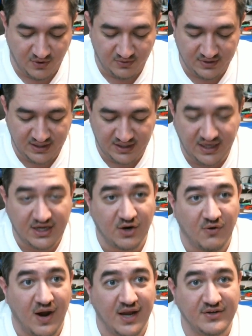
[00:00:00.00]
only like a
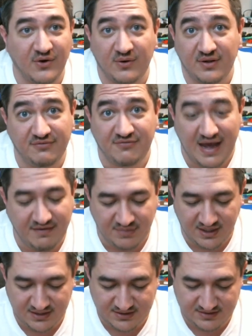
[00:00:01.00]
grand total of
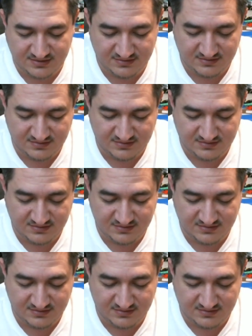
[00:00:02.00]
$5.